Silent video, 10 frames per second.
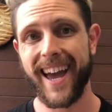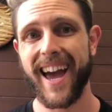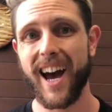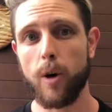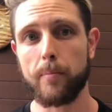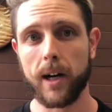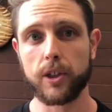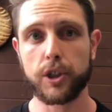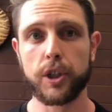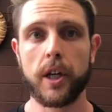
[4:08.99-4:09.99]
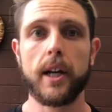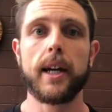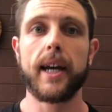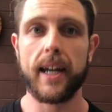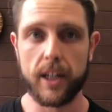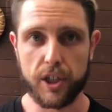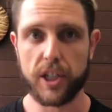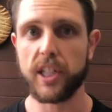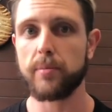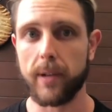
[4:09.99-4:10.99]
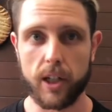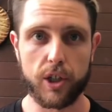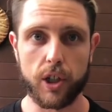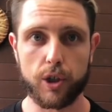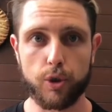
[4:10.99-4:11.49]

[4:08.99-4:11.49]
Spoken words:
how much energy expenditure